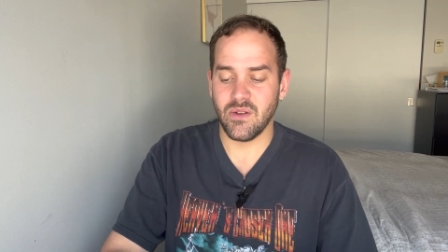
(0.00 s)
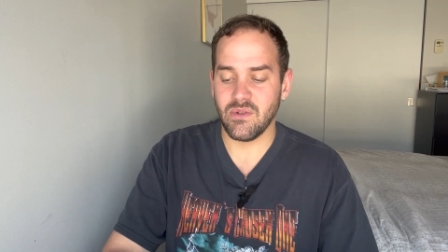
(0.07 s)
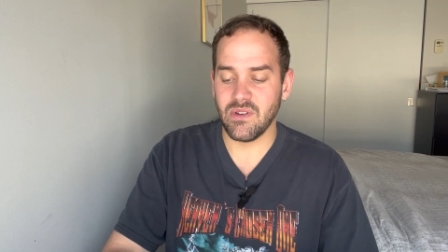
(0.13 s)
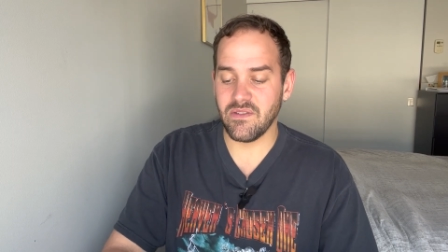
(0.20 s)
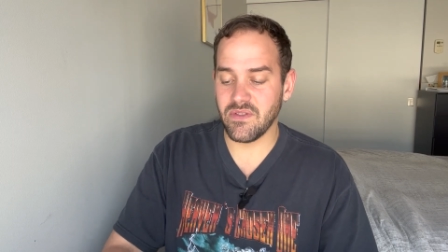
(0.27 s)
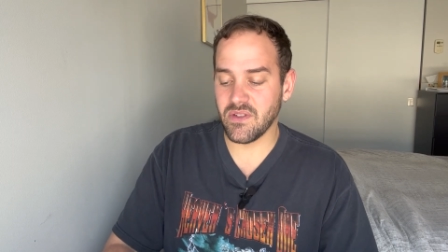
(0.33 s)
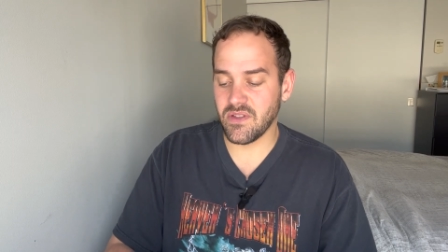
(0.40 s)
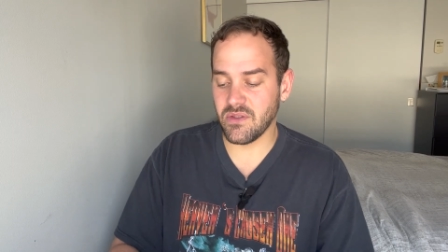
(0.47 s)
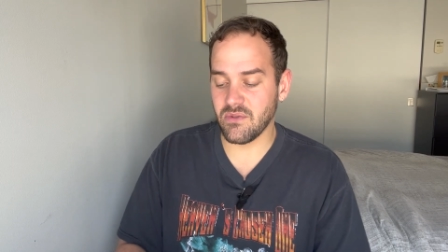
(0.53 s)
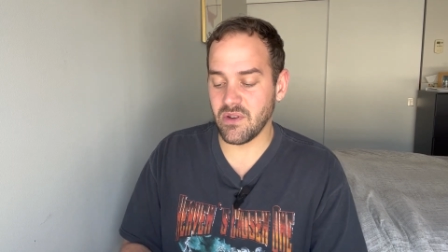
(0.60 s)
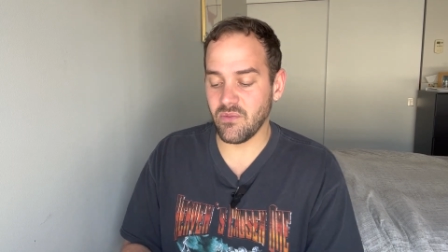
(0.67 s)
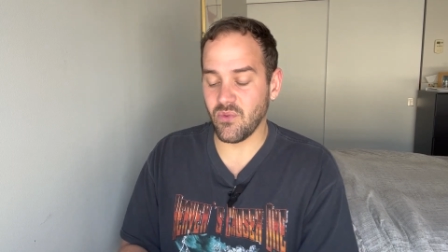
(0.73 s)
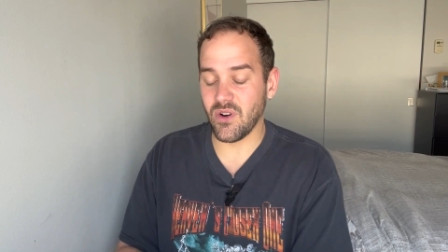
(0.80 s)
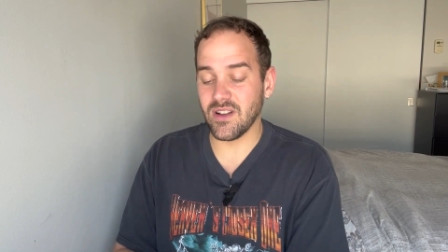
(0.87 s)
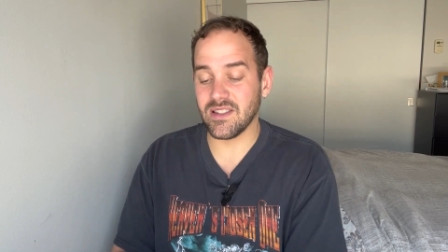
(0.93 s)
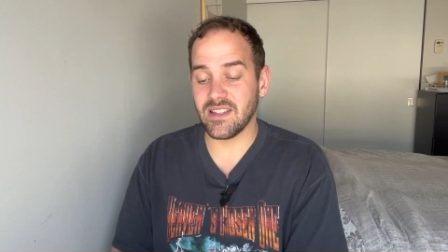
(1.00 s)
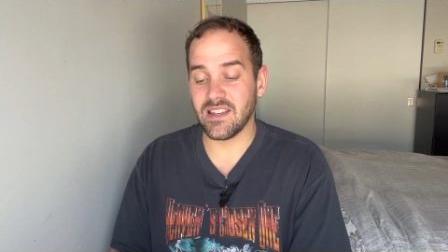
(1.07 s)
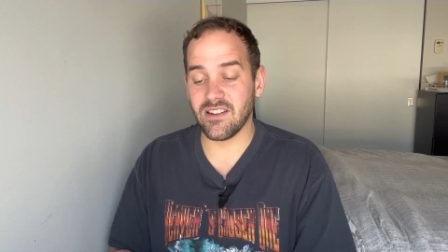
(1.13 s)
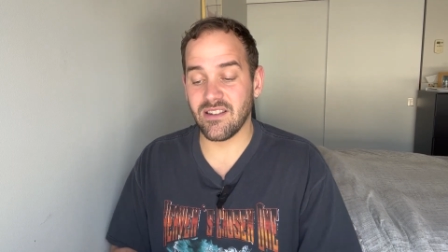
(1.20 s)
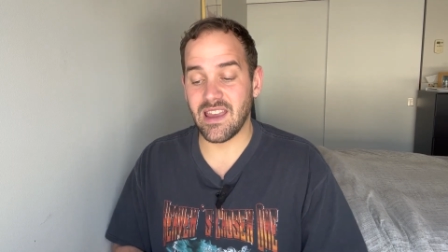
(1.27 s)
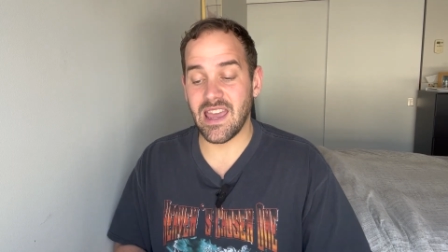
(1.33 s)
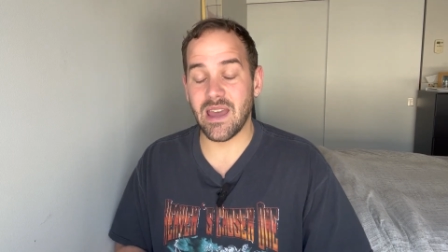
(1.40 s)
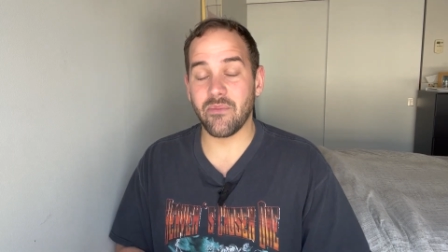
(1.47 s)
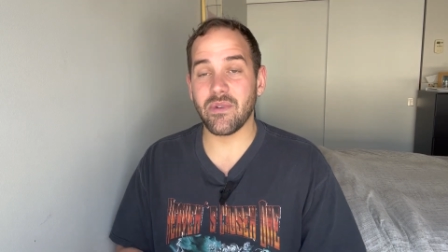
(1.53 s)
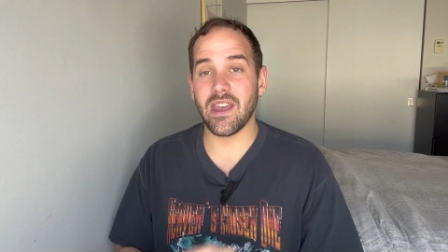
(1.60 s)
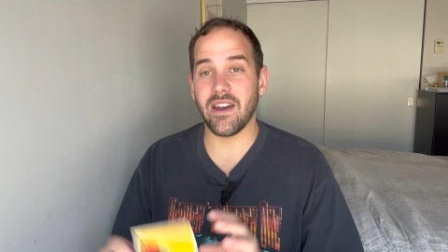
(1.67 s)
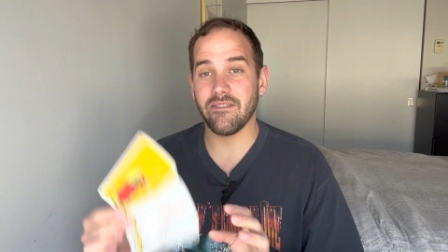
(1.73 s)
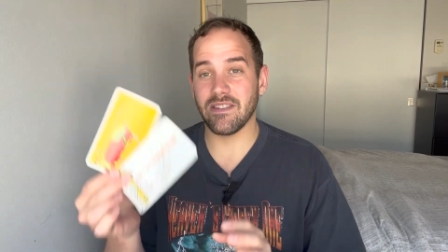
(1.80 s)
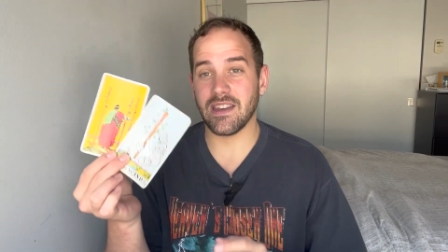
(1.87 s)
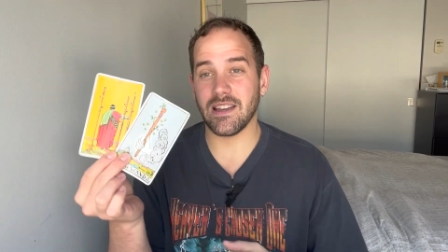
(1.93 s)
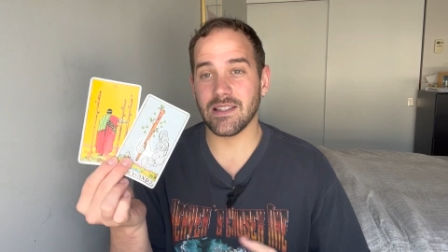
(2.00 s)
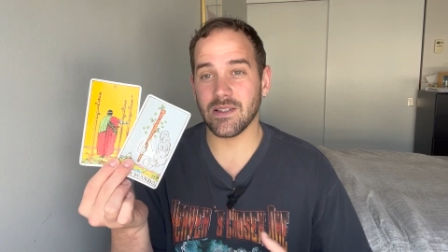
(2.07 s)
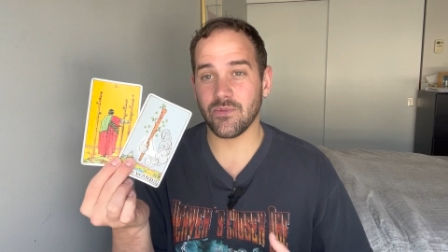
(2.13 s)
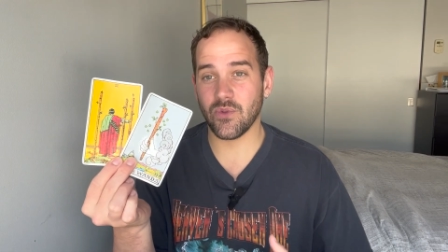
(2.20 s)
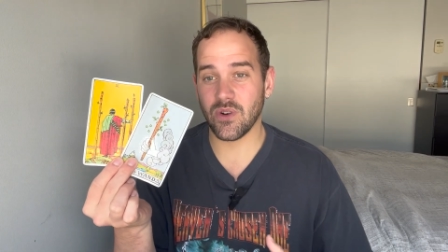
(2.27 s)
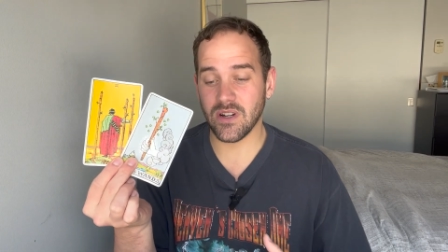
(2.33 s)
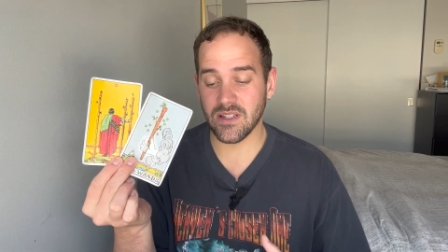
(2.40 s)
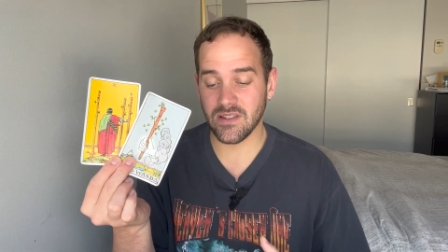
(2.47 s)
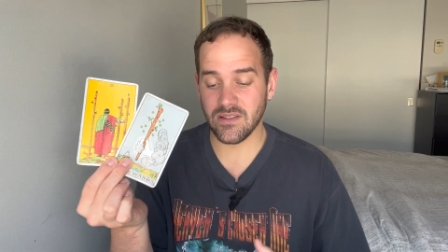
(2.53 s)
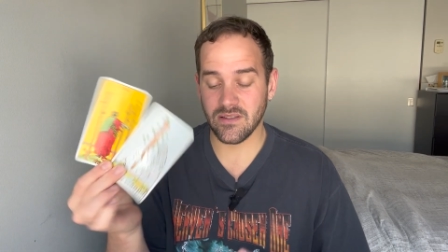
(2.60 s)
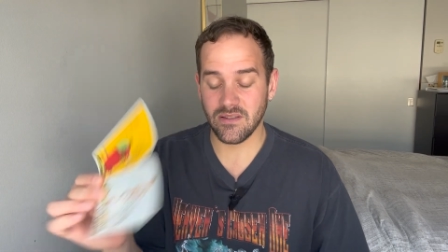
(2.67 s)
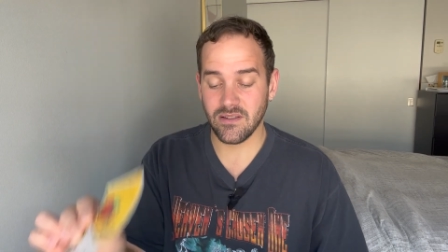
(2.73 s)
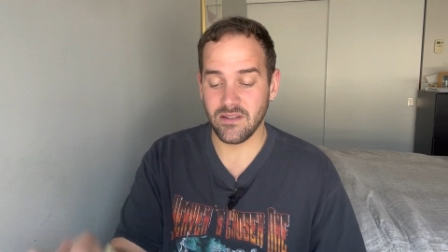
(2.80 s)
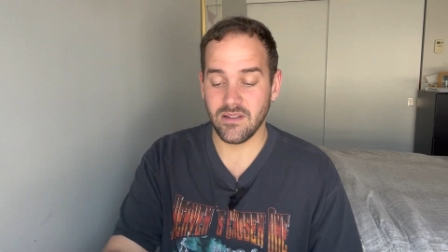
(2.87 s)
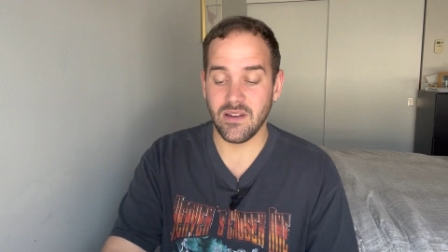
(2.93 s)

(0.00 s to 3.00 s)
We have the Three of Wands here, and we have the Ace of Wands.